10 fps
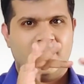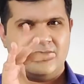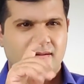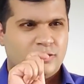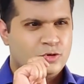
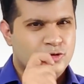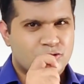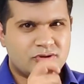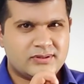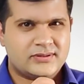This is
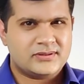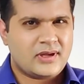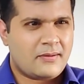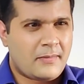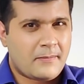because they will
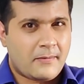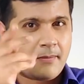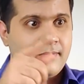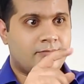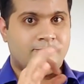now be
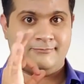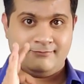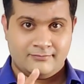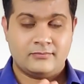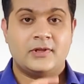launching a
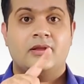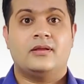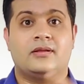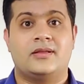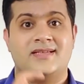new
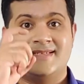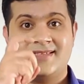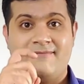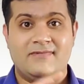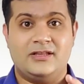e-filing
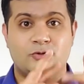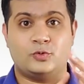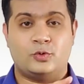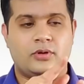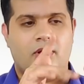portal on
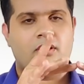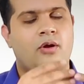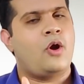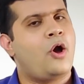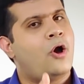June
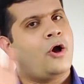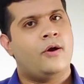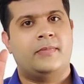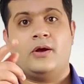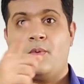7th.
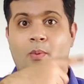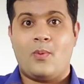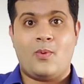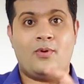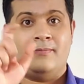
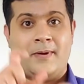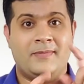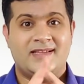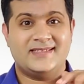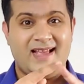The new
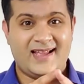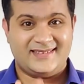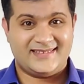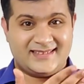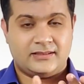e-filing
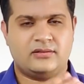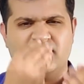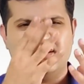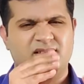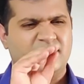portal is
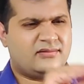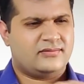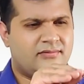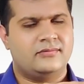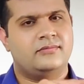aimed at
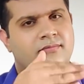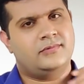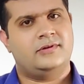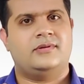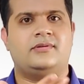making
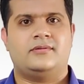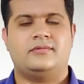tax filing